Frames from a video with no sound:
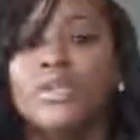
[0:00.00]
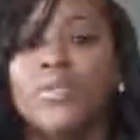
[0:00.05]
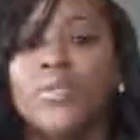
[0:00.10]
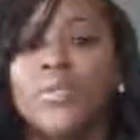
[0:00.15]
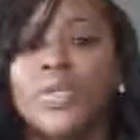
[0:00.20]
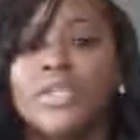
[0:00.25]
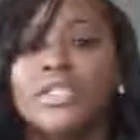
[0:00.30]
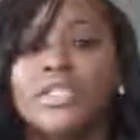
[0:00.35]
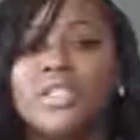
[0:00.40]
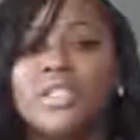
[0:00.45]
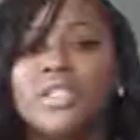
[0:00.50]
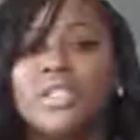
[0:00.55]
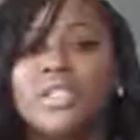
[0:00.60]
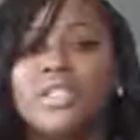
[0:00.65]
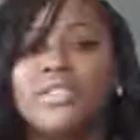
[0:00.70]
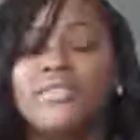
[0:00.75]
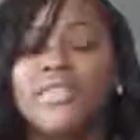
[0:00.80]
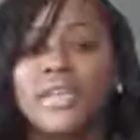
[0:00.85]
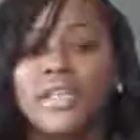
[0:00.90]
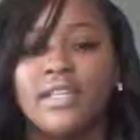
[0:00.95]
rinsed the
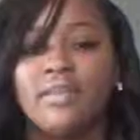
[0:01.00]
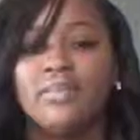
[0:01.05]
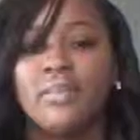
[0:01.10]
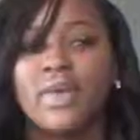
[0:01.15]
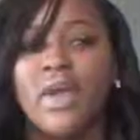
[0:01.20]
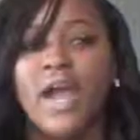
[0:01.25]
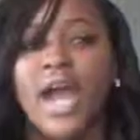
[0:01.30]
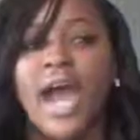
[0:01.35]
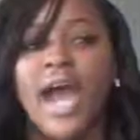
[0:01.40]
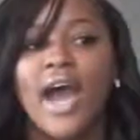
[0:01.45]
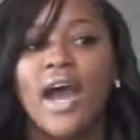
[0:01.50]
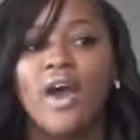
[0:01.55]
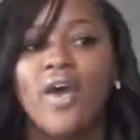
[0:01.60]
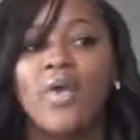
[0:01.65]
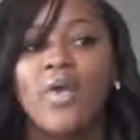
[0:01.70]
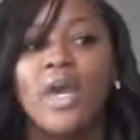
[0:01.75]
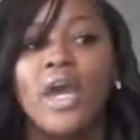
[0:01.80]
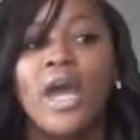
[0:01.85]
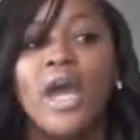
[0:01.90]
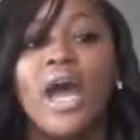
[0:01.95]
developer
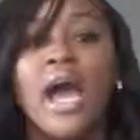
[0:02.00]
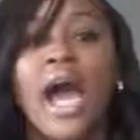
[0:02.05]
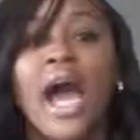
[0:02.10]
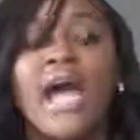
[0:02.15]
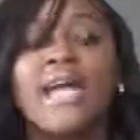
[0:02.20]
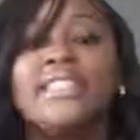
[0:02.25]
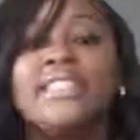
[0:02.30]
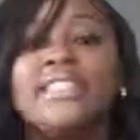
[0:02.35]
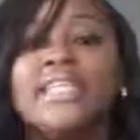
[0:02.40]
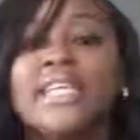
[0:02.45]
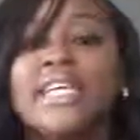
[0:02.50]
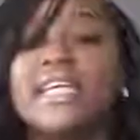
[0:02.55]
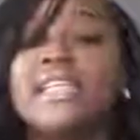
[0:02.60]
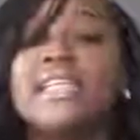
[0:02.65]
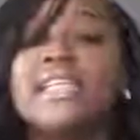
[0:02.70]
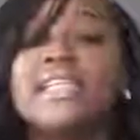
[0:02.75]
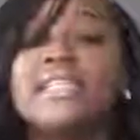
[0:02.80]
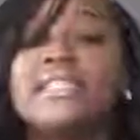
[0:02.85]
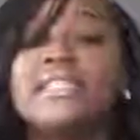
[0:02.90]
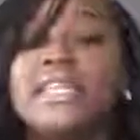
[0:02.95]
out, I did
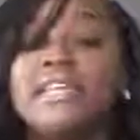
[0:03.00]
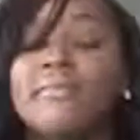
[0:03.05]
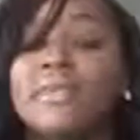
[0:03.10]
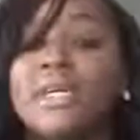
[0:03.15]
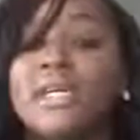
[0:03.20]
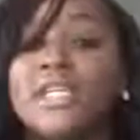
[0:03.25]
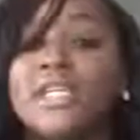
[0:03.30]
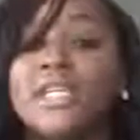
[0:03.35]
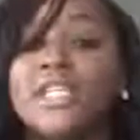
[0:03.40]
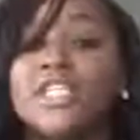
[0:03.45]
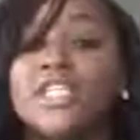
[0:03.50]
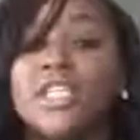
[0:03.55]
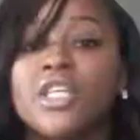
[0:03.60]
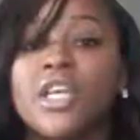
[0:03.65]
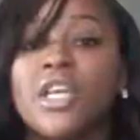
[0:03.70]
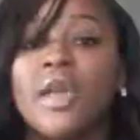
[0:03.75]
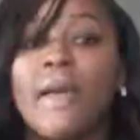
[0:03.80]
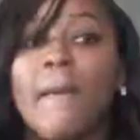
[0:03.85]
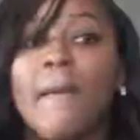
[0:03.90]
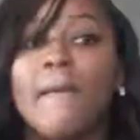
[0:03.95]
deep condition
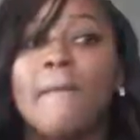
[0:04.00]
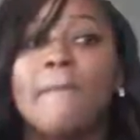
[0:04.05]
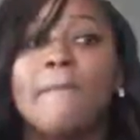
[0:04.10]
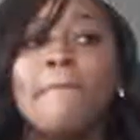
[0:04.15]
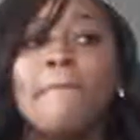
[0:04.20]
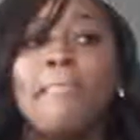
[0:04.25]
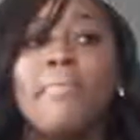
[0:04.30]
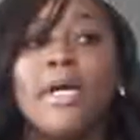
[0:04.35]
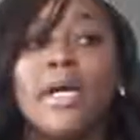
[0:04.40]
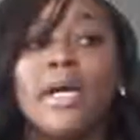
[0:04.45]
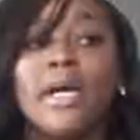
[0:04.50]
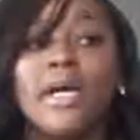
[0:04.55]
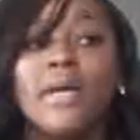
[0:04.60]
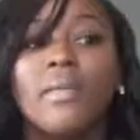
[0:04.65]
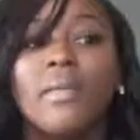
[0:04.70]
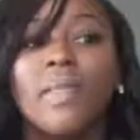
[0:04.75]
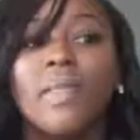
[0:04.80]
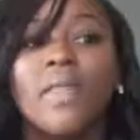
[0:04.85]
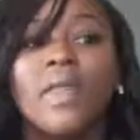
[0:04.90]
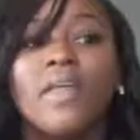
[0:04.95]
it,
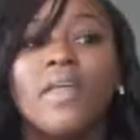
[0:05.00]
but